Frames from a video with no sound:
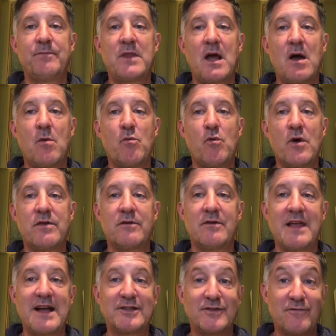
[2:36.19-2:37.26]
whether
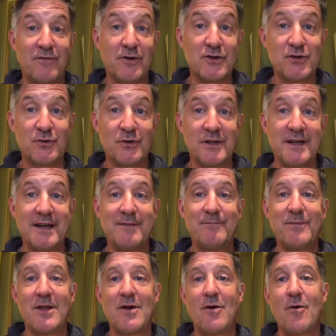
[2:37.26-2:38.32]
that's virtually
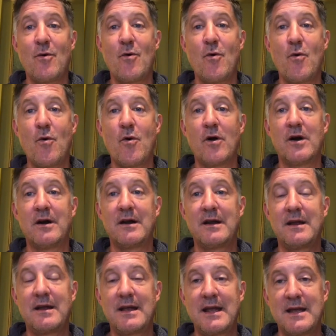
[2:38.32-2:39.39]
or
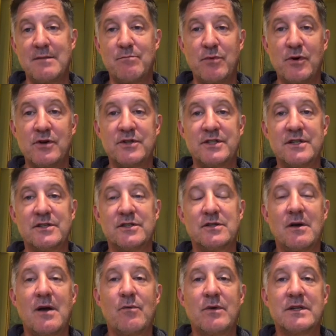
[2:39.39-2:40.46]
in person. So
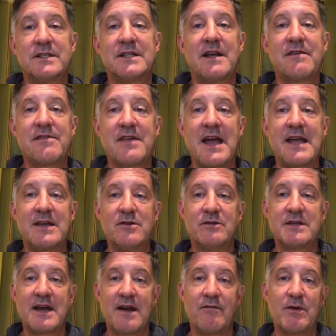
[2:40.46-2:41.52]
I want to say thank you
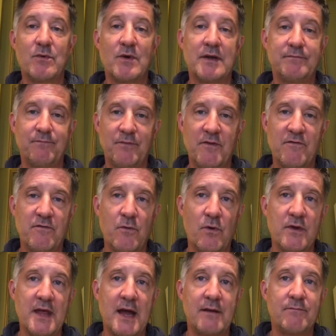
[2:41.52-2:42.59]
to everyone for
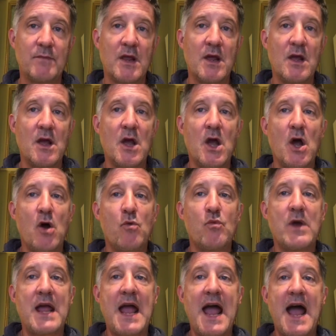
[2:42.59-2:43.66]
that. We
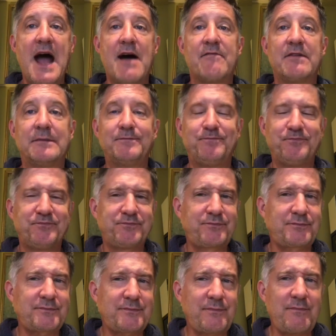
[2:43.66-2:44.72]
have
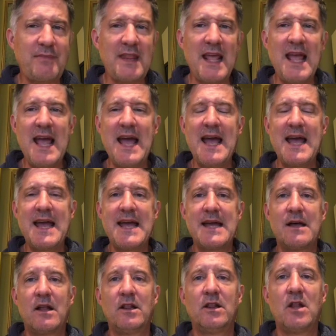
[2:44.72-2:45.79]
a
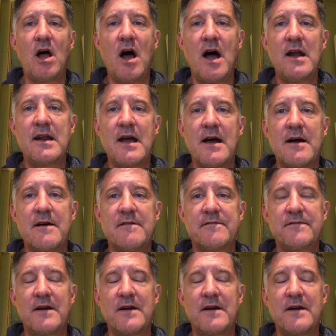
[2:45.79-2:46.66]
lot of